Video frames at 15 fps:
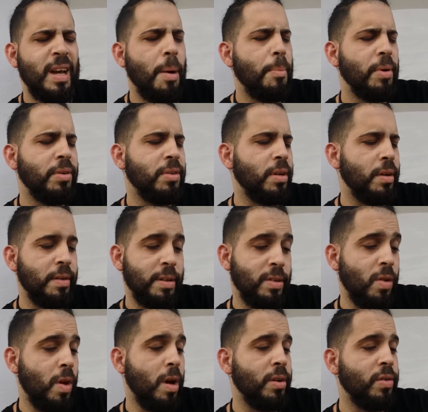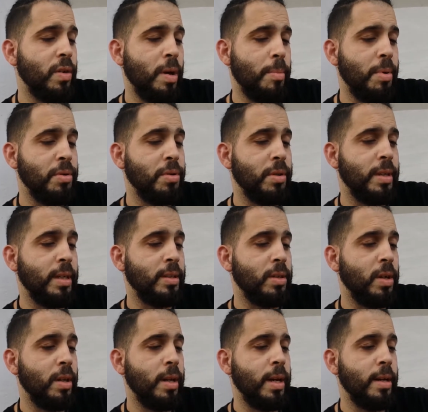a bunch of they sell actually a bunch of things
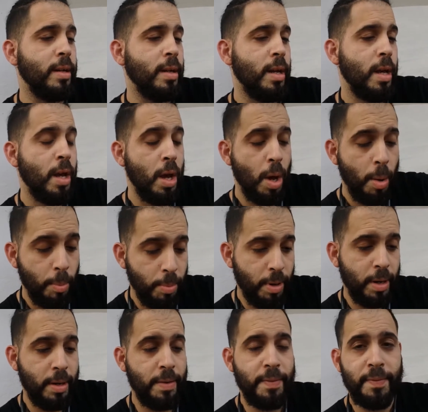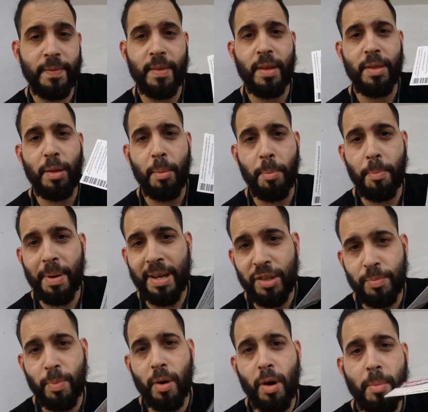online. But the
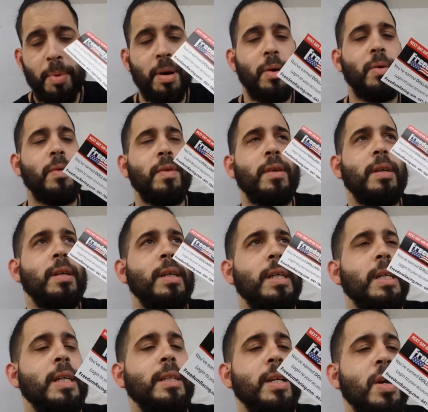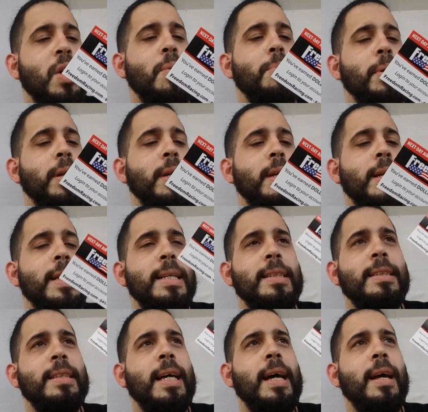best part about uh, the company
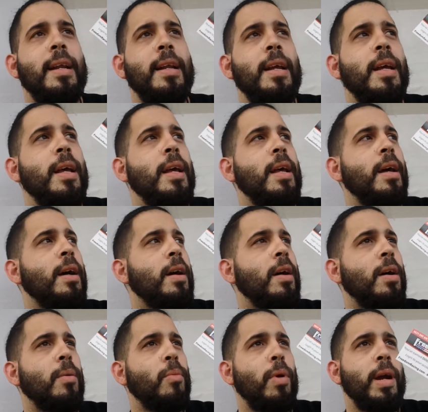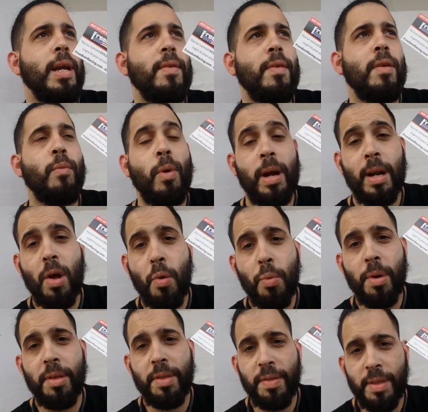is that um, right even right now
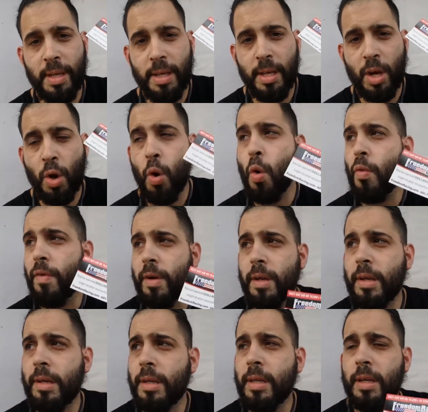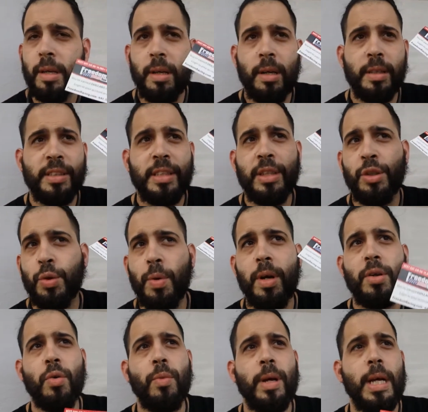with the COVID uh,
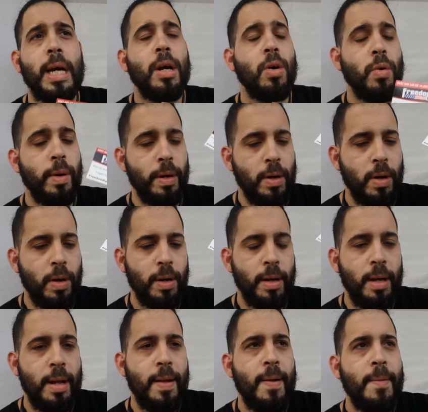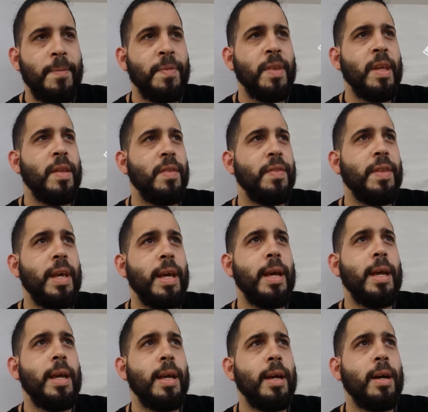situation we got going on,
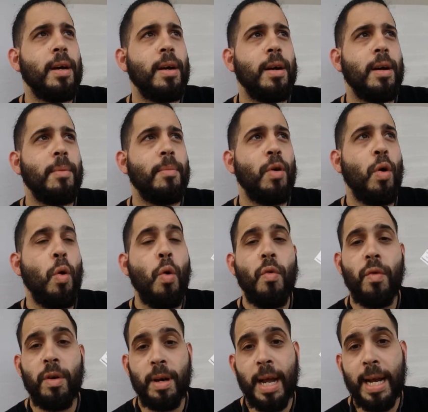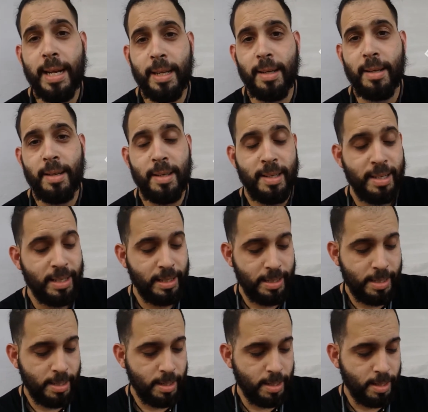they um, overnighted
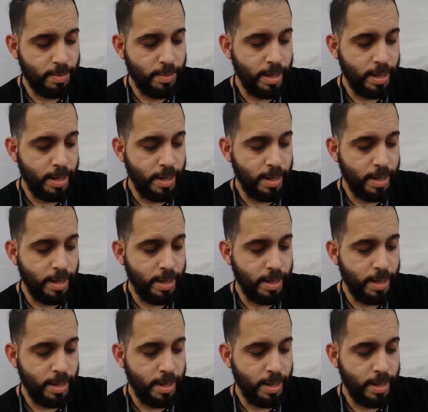uh,